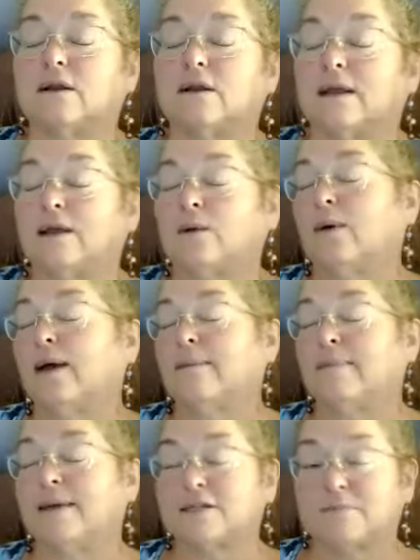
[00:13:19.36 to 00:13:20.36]
in a way
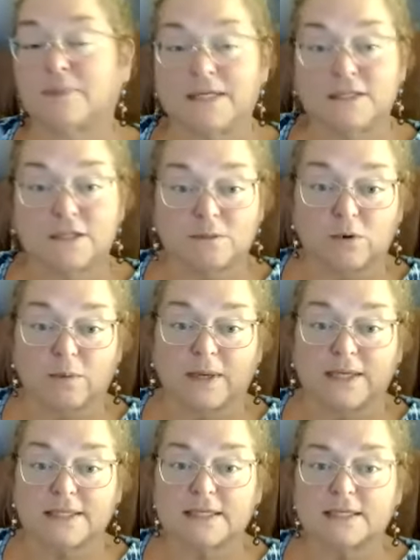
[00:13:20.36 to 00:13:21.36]
makes Pisces more
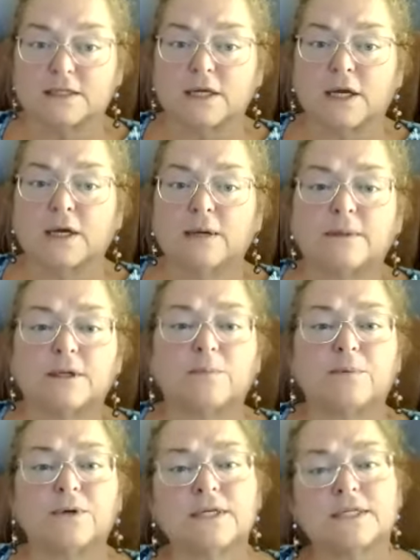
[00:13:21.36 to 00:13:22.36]
Pisces, but it
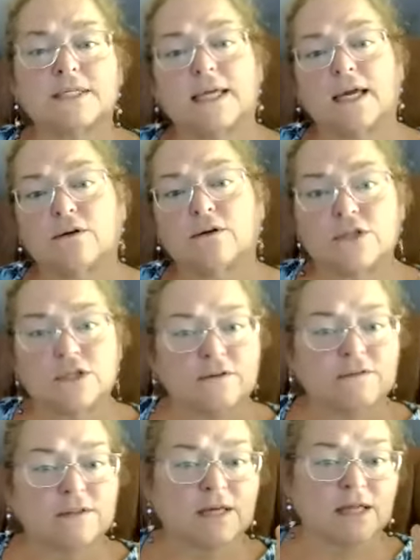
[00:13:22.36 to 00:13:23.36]
brings the energy
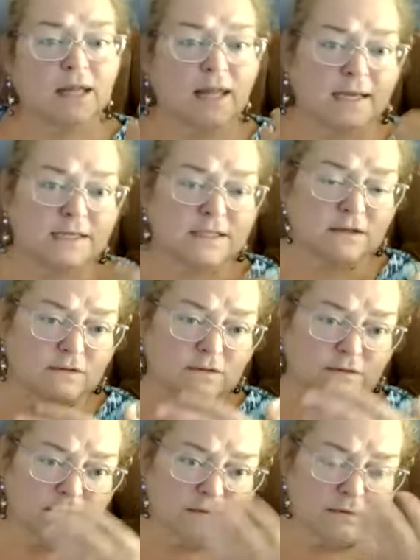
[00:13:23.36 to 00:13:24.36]
of the collective
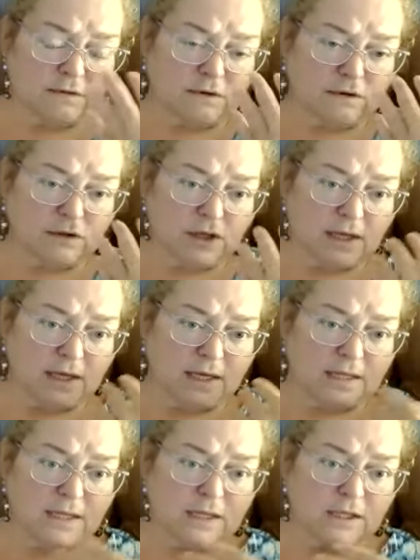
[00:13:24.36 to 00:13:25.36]

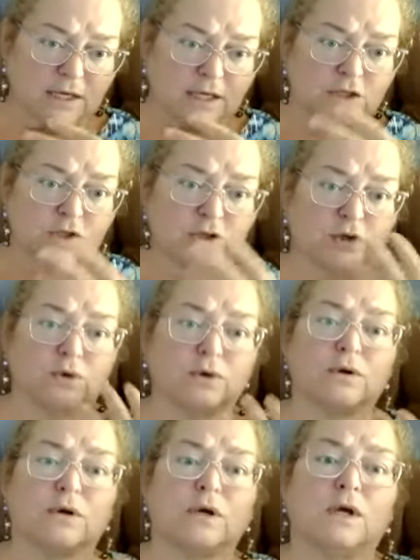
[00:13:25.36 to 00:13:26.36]
into
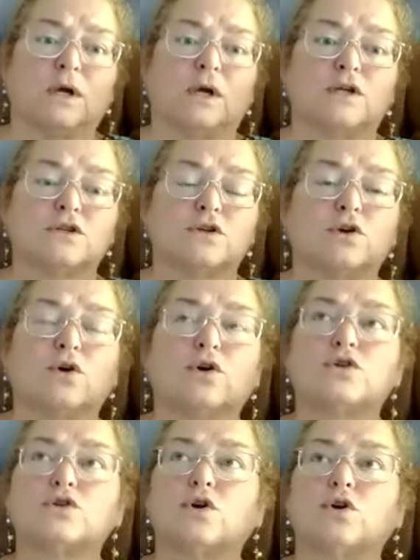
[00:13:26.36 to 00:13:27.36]
your
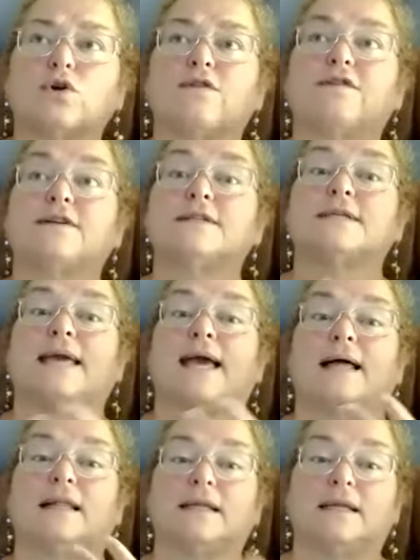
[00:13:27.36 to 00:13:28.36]

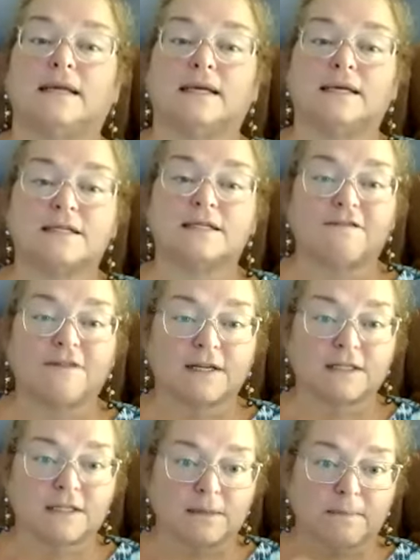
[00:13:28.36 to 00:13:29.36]
physicality is
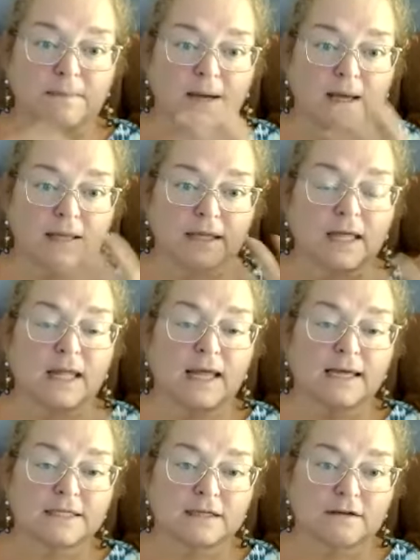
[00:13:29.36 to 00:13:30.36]
affected by the
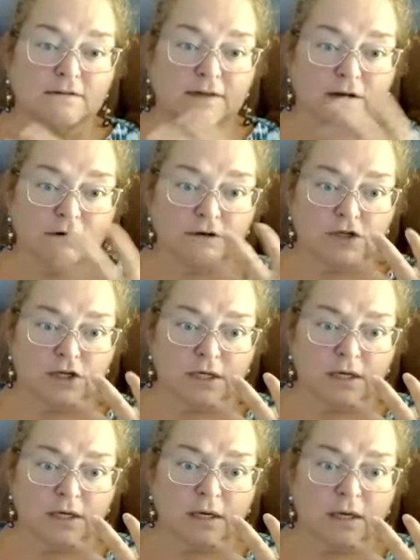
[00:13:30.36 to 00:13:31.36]
collective
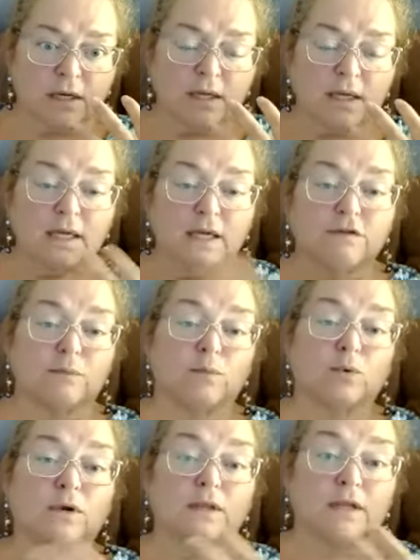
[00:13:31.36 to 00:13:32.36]
energy even
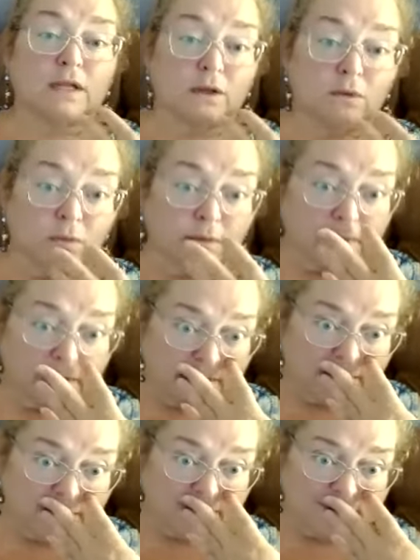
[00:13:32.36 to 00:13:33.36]
more than it
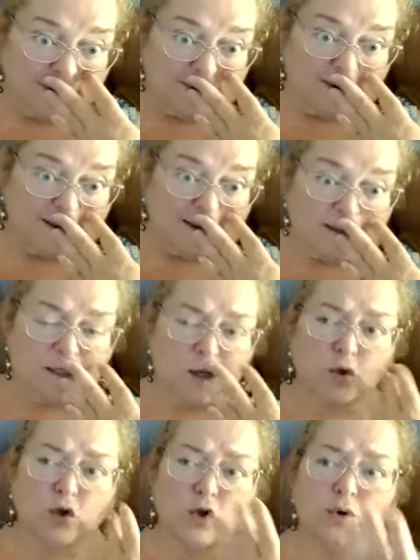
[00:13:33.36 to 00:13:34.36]
normally is. And
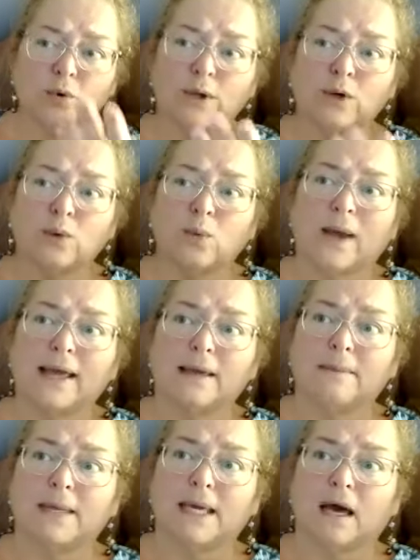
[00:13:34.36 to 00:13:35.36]
so you in a way
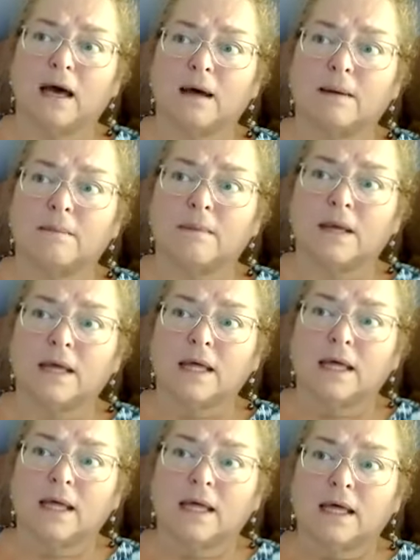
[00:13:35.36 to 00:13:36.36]
become
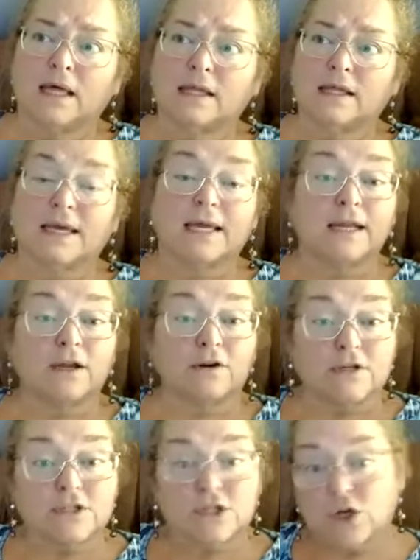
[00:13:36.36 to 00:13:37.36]
the
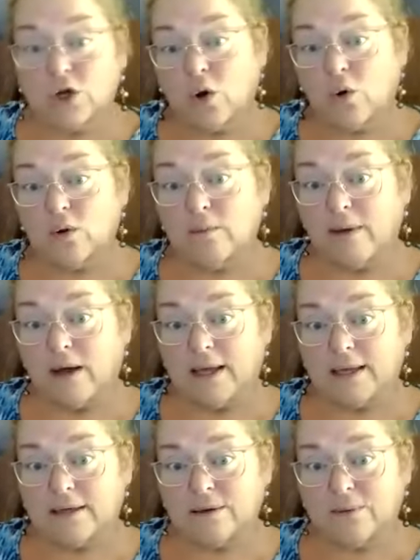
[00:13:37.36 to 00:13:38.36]
canaries in a coal
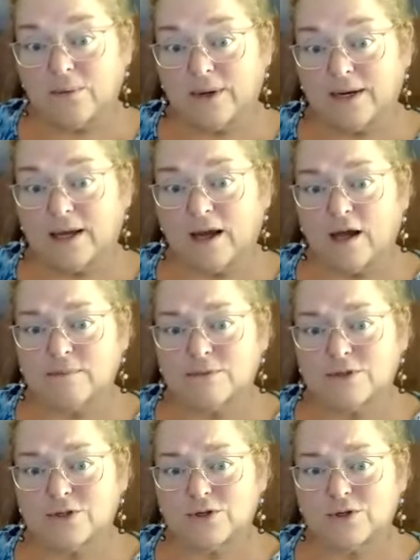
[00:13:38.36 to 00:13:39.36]
mine when it
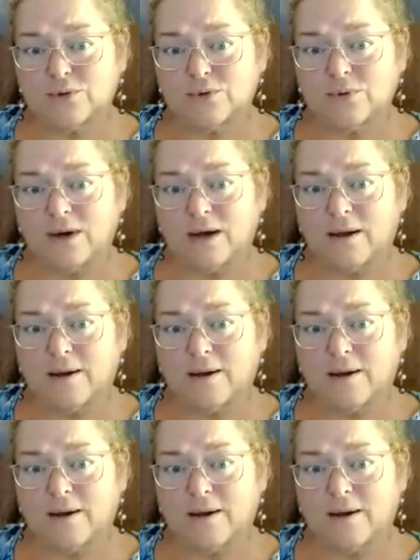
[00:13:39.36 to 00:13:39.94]
comes to